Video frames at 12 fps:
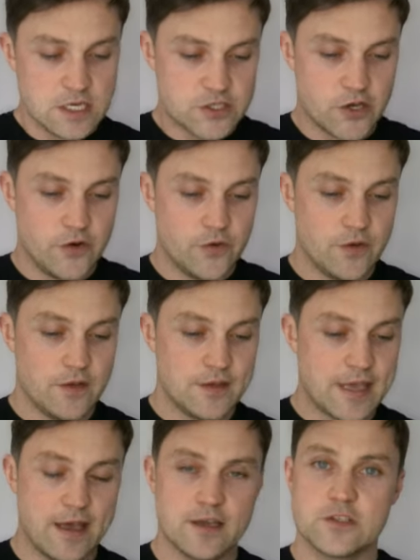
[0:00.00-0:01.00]
So
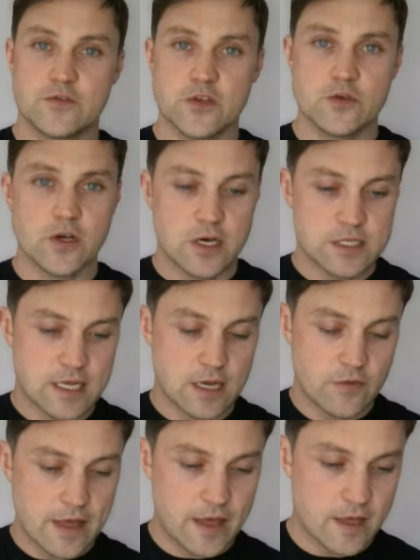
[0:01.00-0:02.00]
yeah, it's for you guys
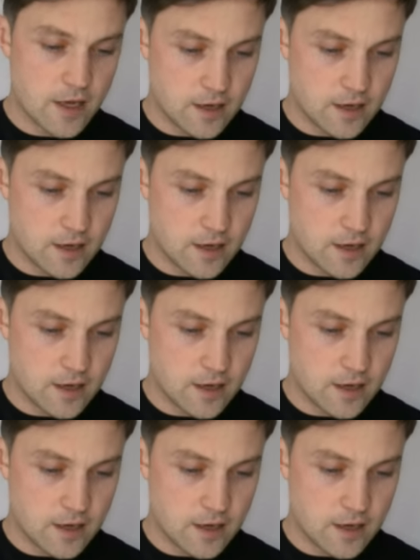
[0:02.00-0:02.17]
out there